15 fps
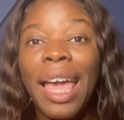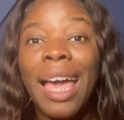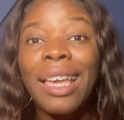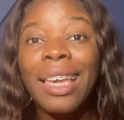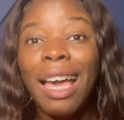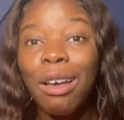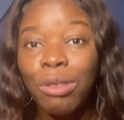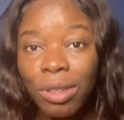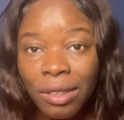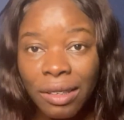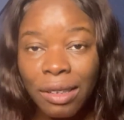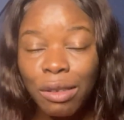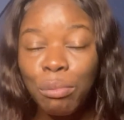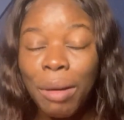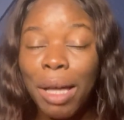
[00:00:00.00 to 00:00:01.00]

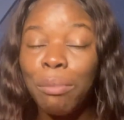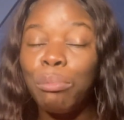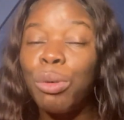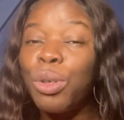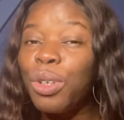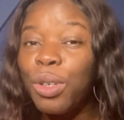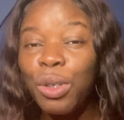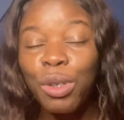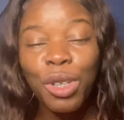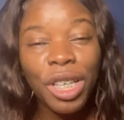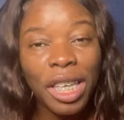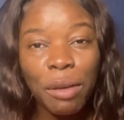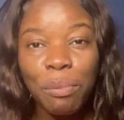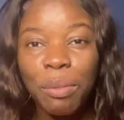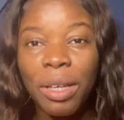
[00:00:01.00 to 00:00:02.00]
accounting, my
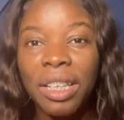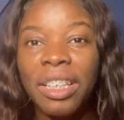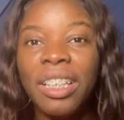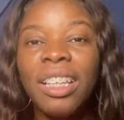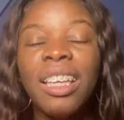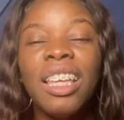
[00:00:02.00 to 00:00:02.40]
bookkeeping.